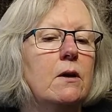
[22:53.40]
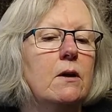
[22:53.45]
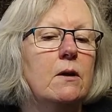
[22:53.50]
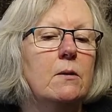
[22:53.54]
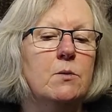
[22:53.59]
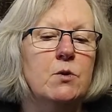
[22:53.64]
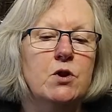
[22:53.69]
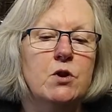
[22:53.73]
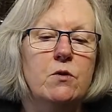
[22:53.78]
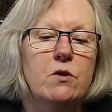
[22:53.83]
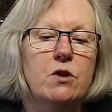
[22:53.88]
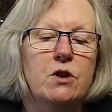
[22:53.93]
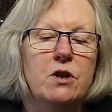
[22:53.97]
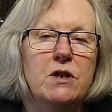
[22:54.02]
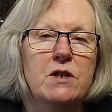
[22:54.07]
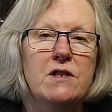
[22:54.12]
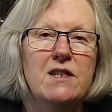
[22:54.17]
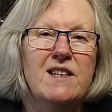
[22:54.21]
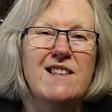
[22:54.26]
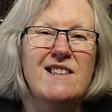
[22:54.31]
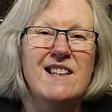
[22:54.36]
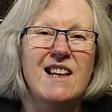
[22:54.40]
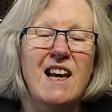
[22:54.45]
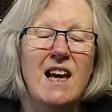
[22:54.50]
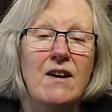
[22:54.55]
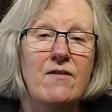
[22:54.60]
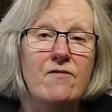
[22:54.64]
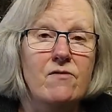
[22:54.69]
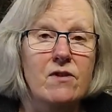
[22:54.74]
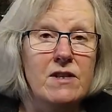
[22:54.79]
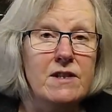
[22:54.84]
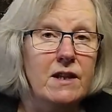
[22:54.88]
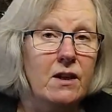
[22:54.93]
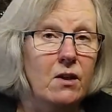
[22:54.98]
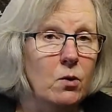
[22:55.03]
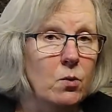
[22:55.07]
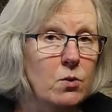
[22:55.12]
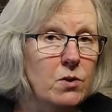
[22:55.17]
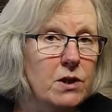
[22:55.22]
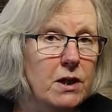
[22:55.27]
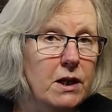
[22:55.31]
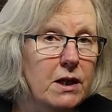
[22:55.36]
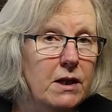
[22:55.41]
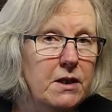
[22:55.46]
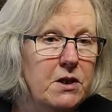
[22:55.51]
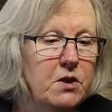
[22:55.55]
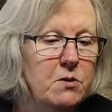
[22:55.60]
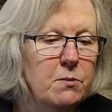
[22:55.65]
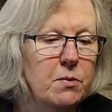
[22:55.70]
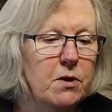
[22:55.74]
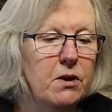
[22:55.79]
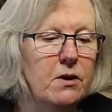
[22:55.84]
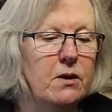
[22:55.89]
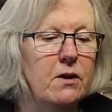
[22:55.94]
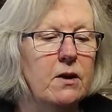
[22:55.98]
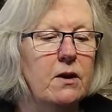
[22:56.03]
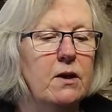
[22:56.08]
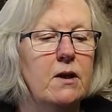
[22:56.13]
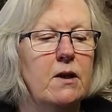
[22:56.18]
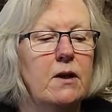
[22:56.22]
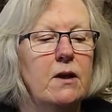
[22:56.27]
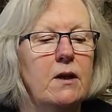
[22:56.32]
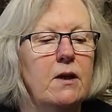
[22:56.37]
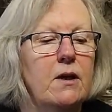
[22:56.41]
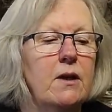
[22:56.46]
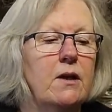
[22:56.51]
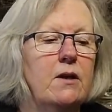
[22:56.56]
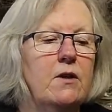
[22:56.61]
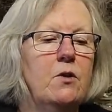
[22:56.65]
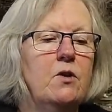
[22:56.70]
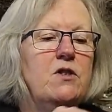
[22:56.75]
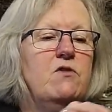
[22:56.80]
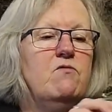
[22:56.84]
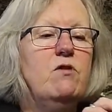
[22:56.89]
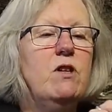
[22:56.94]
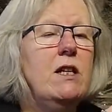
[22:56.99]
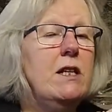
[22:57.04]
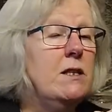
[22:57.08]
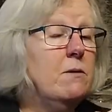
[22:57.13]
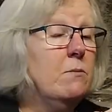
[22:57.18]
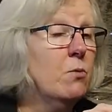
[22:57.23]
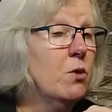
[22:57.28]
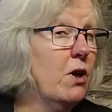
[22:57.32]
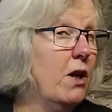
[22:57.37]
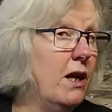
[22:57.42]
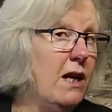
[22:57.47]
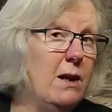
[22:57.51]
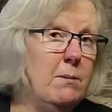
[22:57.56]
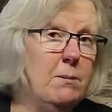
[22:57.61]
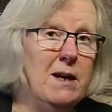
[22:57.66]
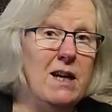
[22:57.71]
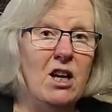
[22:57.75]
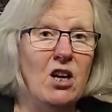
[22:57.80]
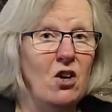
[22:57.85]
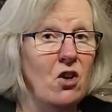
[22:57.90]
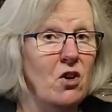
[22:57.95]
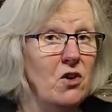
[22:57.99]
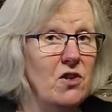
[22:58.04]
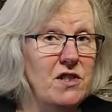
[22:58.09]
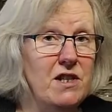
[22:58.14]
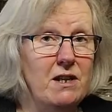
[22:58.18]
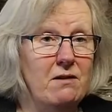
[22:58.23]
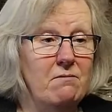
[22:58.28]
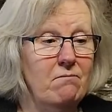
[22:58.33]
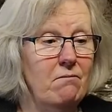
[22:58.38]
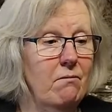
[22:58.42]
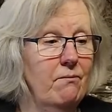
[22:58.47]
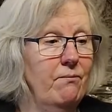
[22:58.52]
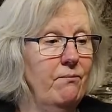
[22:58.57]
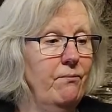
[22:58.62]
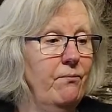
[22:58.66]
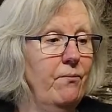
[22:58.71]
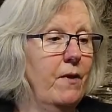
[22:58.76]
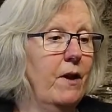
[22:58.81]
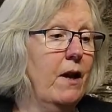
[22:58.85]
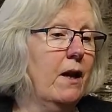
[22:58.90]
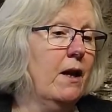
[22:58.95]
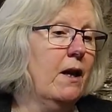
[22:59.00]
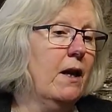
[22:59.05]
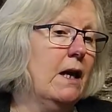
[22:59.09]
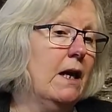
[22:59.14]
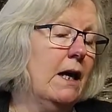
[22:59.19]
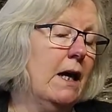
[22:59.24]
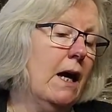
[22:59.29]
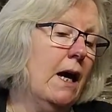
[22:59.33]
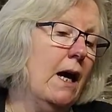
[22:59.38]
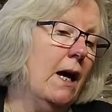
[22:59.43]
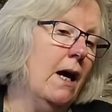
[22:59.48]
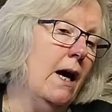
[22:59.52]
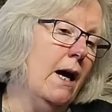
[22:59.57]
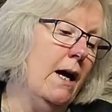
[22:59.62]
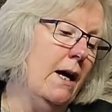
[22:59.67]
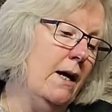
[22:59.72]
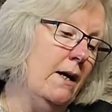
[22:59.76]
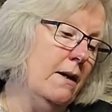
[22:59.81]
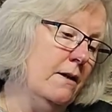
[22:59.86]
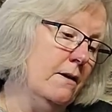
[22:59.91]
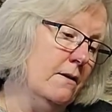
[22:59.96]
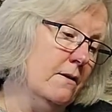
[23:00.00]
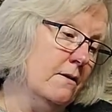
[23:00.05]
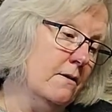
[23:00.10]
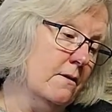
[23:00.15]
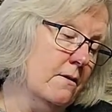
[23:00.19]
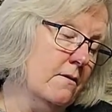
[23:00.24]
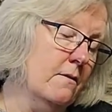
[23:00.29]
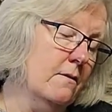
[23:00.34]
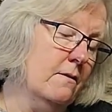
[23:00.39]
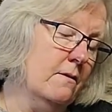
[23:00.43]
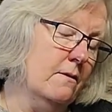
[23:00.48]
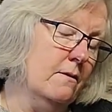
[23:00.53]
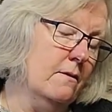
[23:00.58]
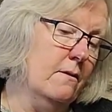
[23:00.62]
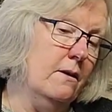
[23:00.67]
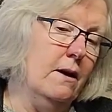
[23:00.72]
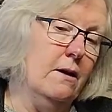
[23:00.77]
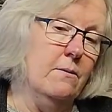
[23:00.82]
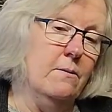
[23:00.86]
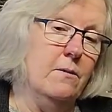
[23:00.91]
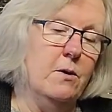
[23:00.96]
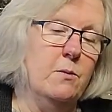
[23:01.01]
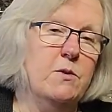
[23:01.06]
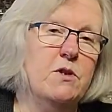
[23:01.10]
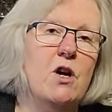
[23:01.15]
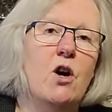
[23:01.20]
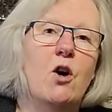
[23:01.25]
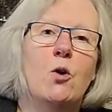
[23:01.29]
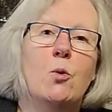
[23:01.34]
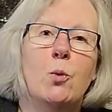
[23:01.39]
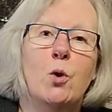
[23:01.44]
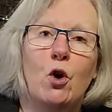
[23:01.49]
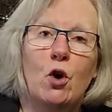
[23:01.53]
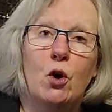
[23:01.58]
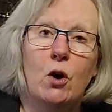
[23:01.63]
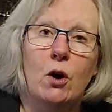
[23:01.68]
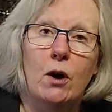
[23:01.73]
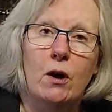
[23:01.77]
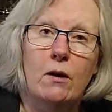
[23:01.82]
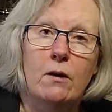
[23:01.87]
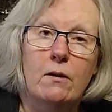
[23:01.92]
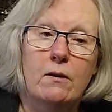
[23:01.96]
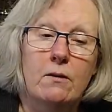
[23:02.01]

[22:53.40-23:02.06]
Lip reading: I'm sorry you didn't see every single stage, but you really didn't want to hear me cursing, and yeah, it was hard work.